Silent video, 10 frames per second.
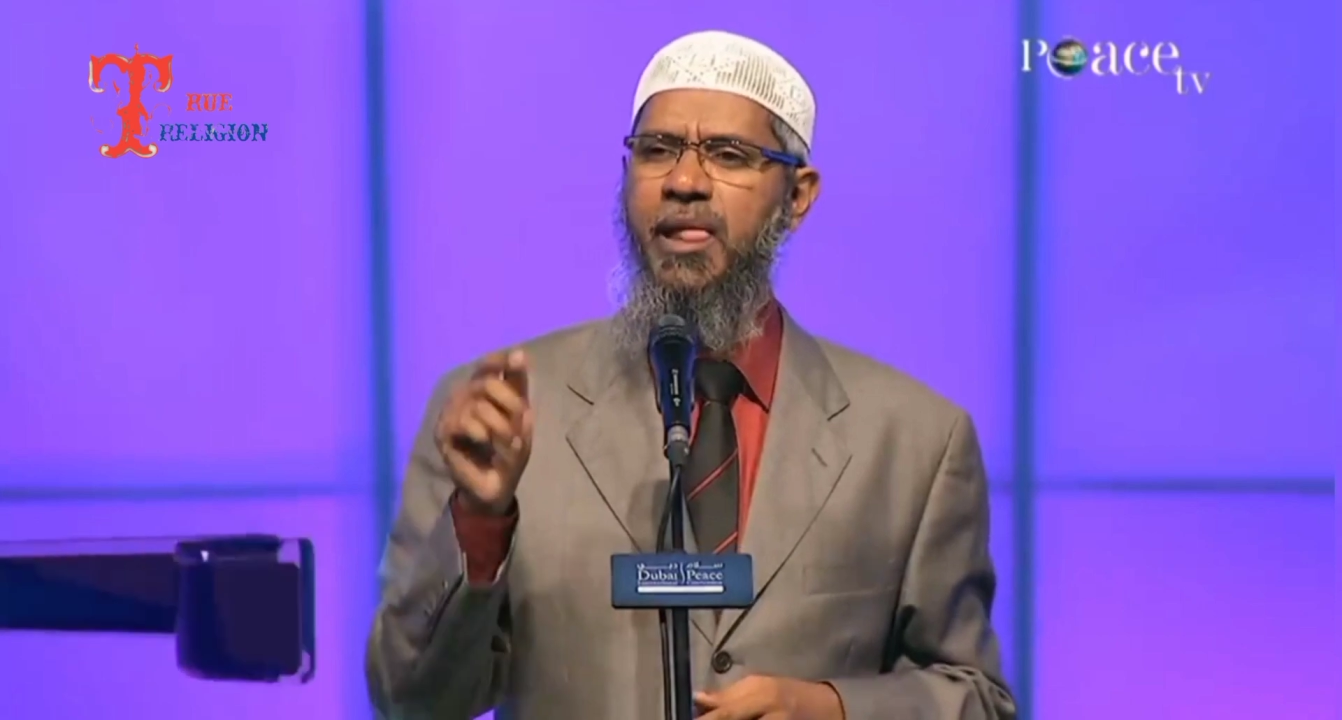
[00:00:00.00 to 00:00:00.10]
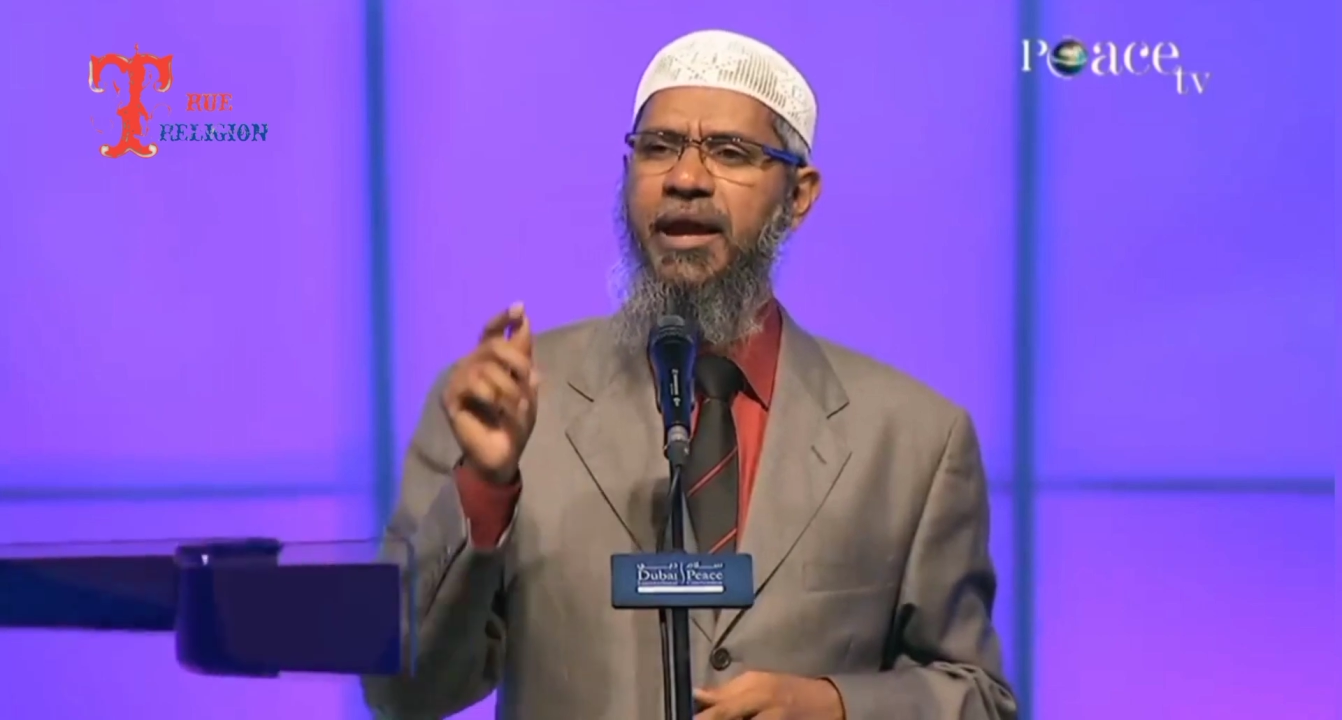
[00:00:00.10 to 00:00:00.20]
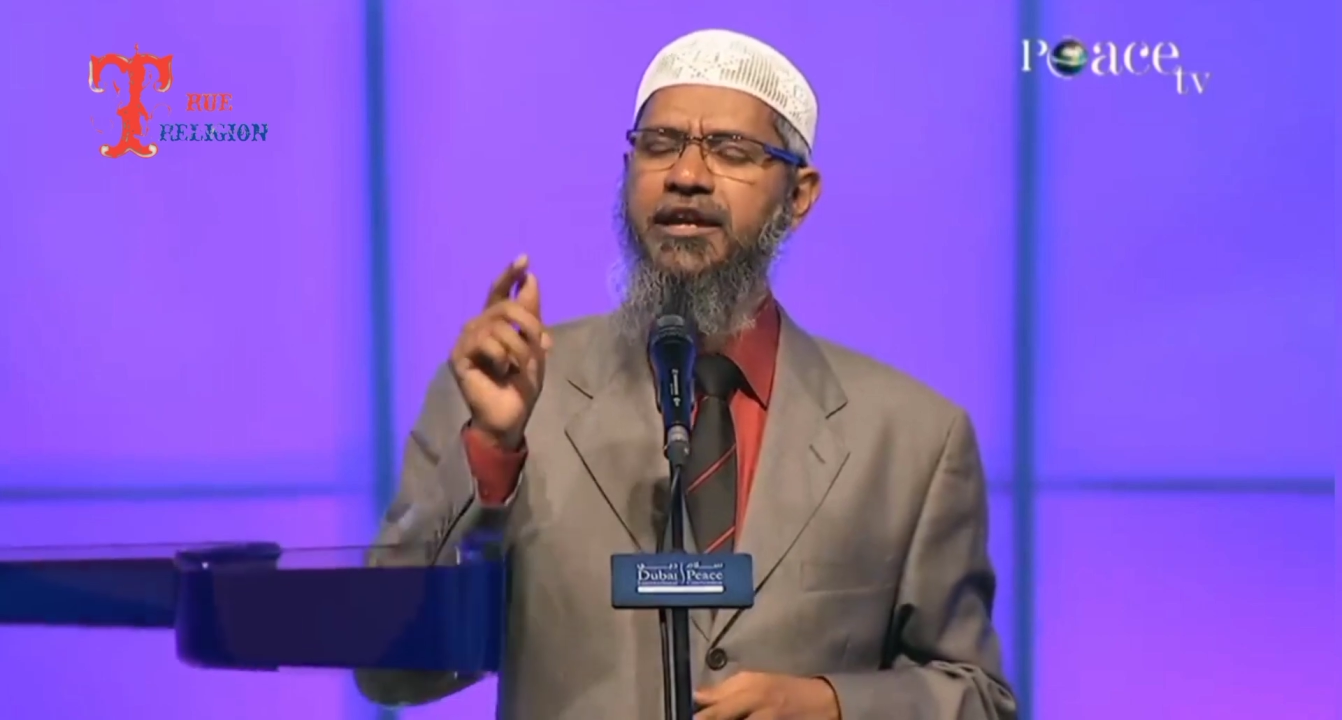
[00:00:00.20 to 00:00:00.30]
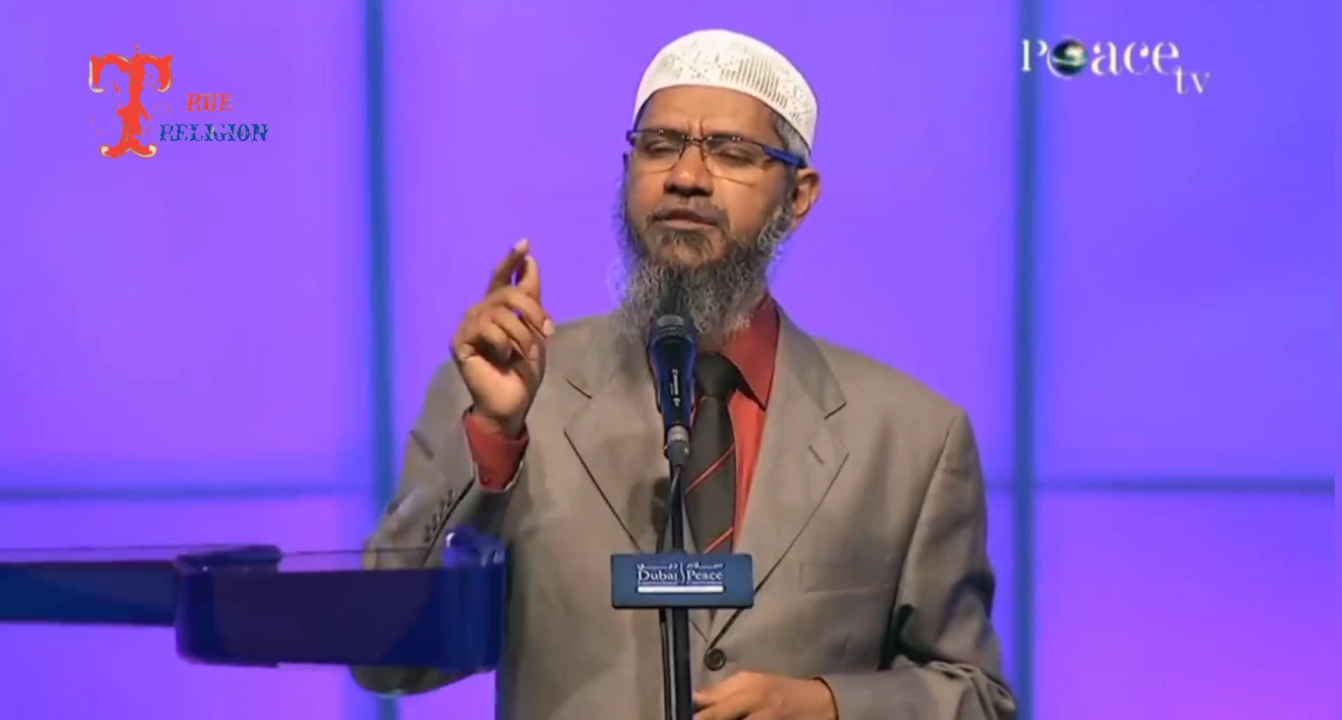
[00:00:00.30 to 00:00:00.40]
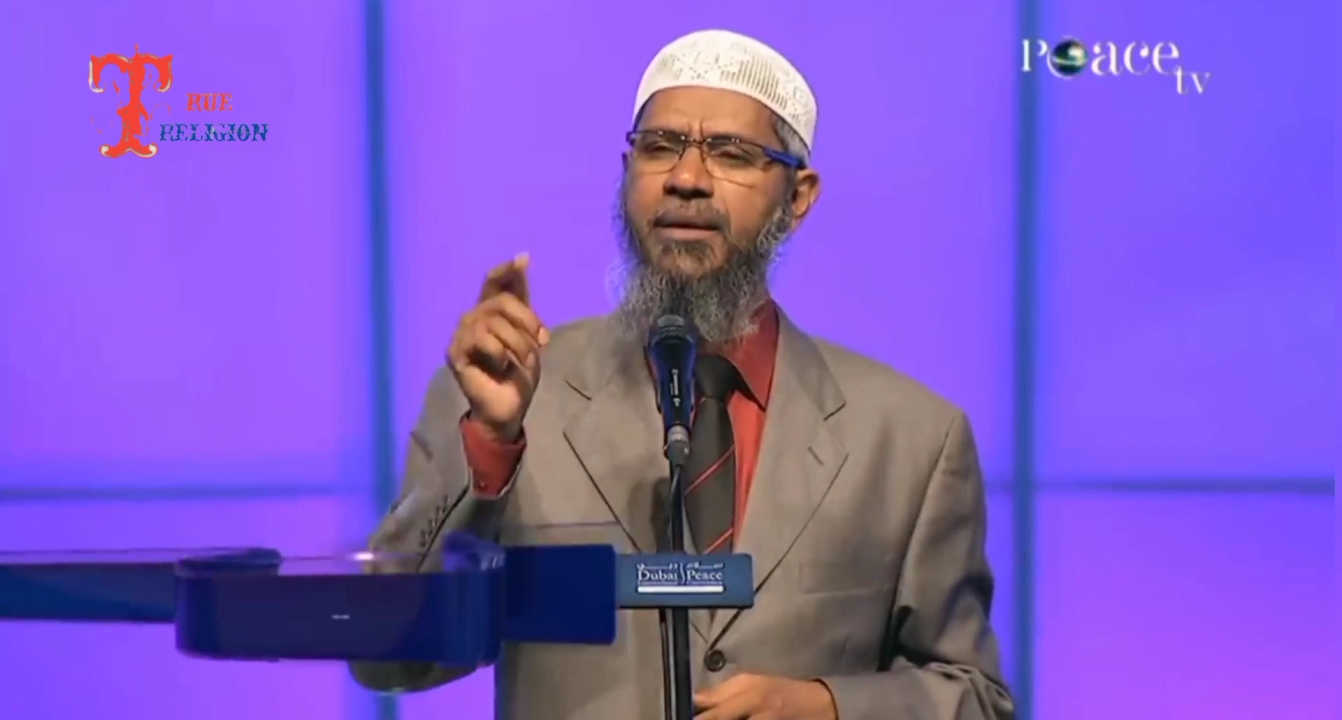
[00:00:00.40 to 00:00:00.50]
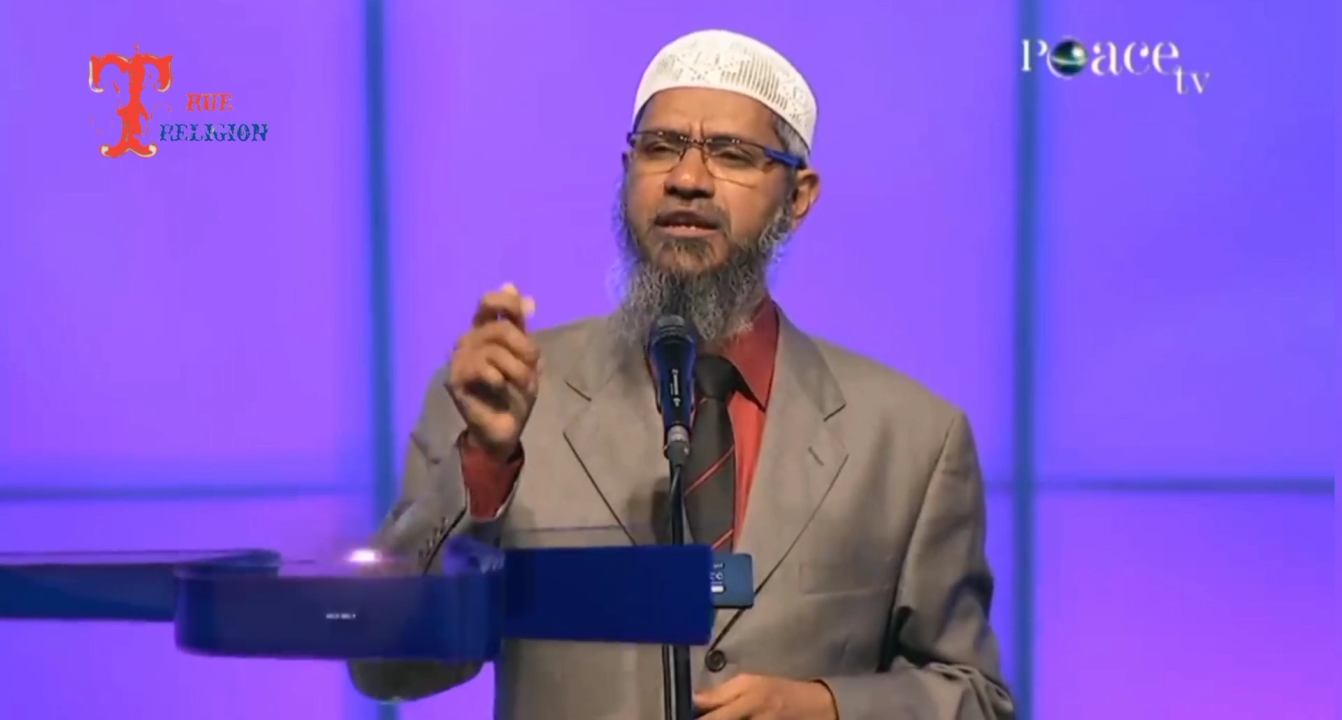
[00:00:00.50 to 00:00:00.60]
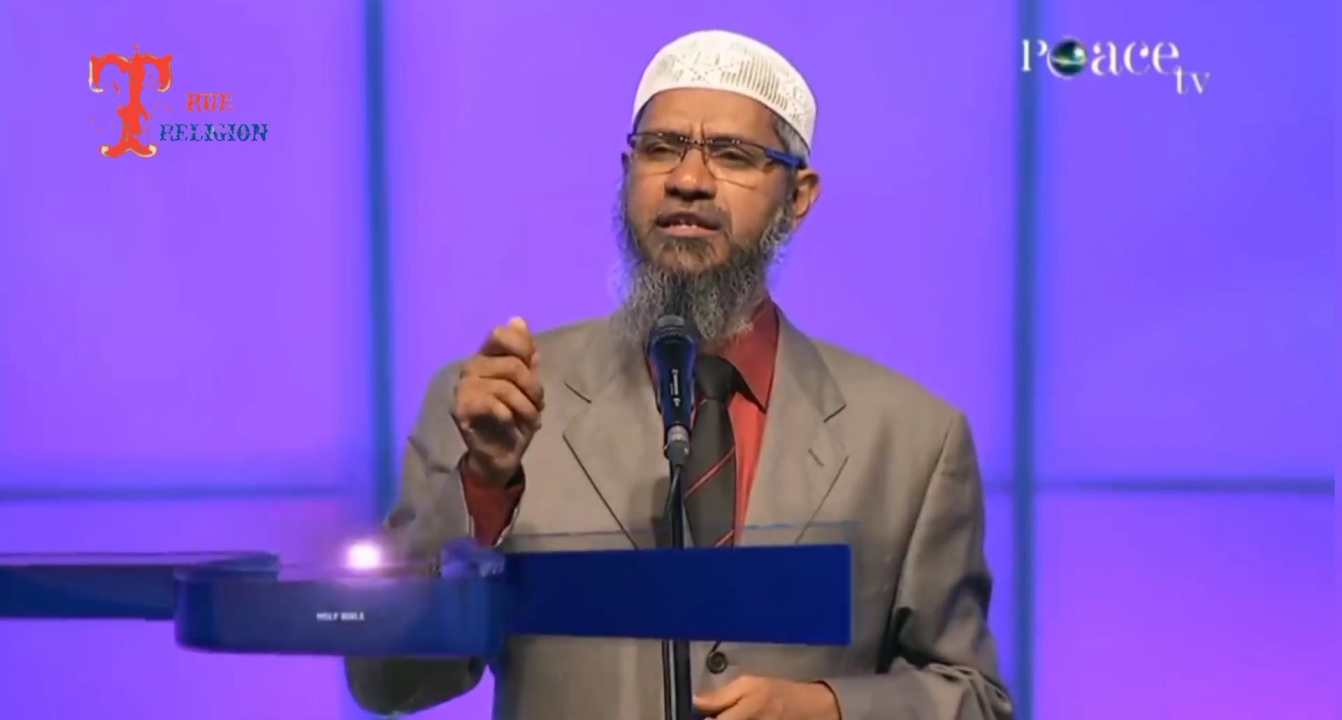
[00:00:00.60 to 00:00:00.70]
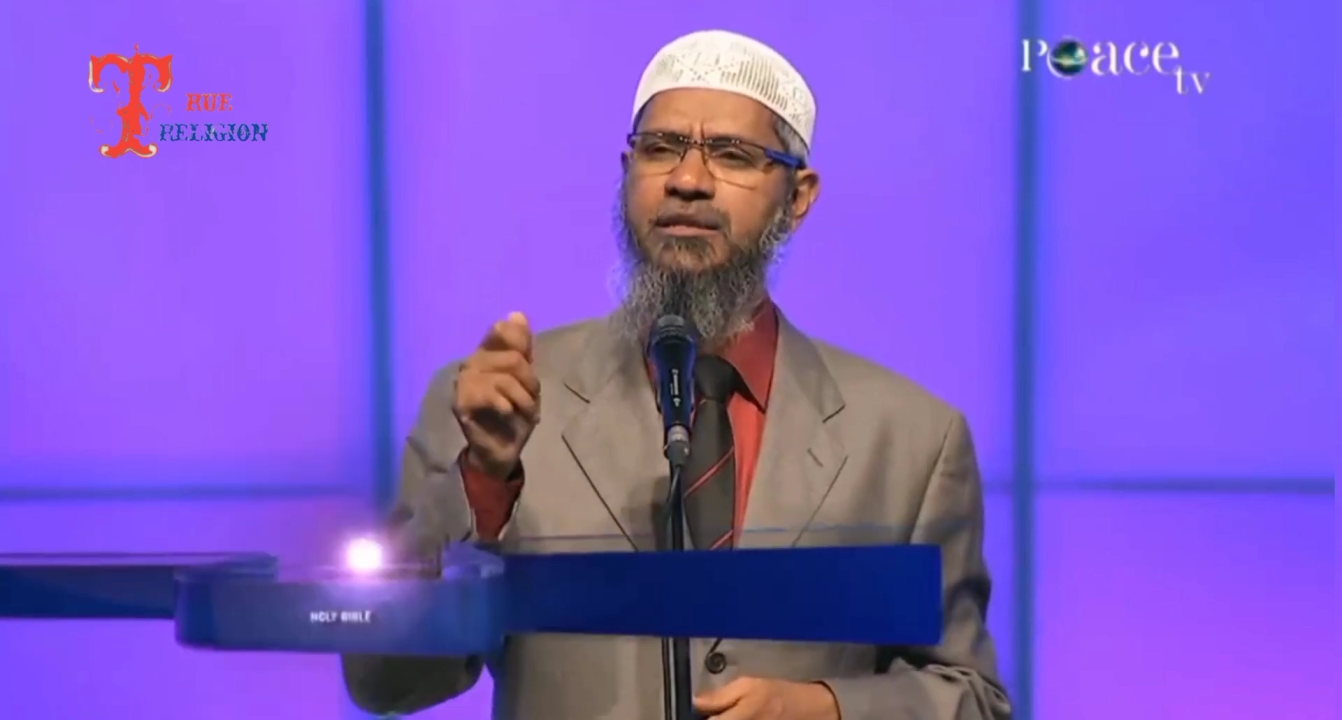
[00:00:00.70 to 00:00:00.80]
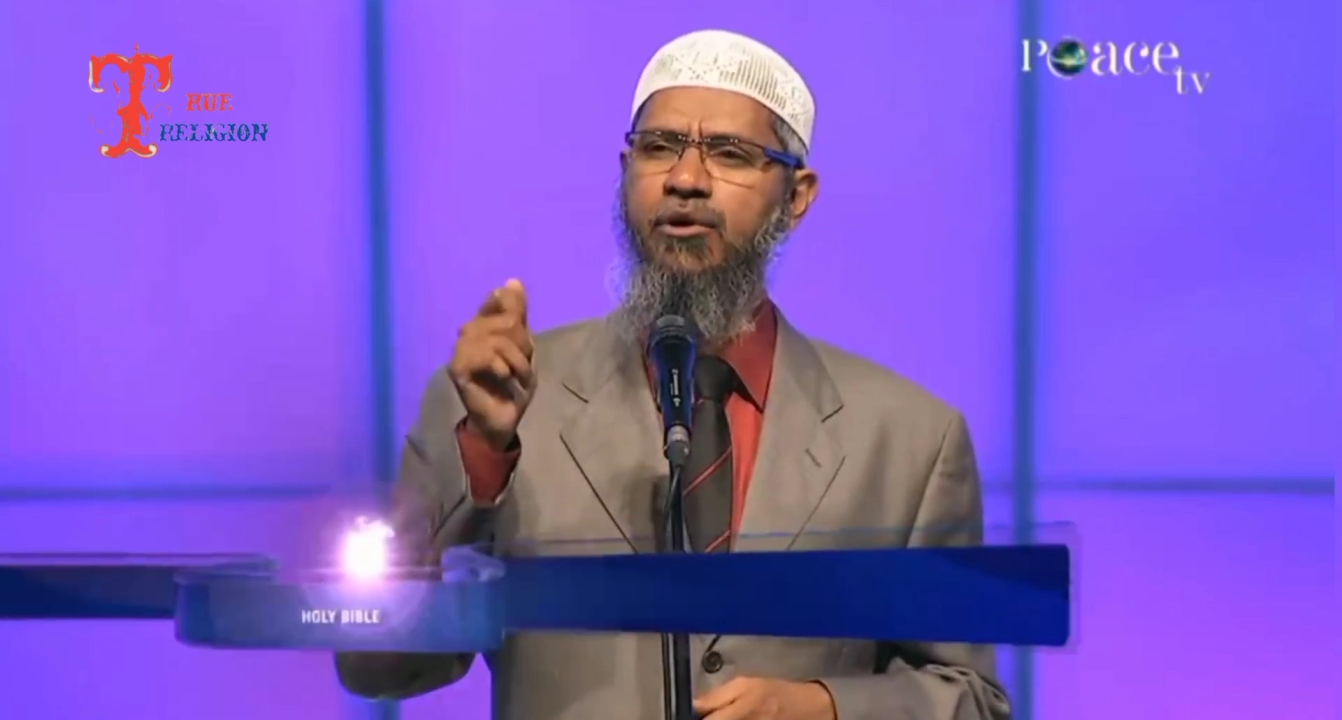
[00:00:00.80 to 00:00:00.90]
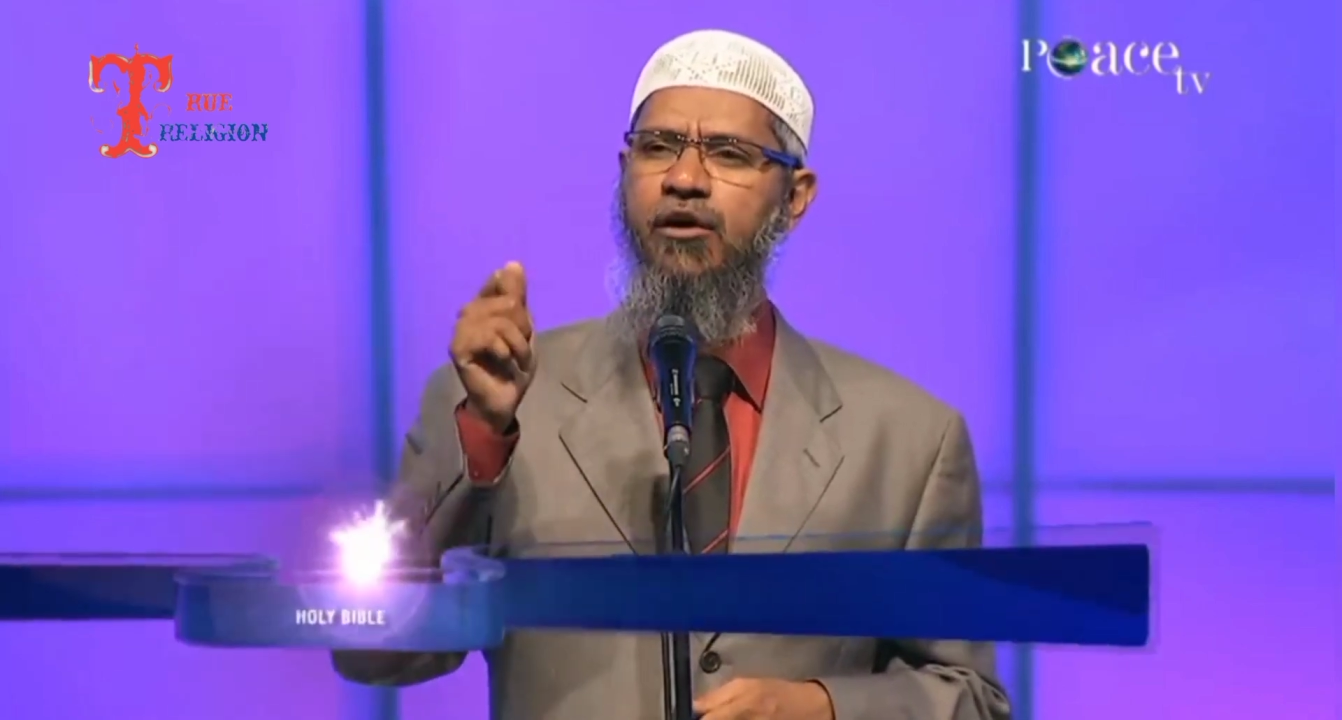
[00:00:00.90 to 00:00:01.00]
It's mentioned in the book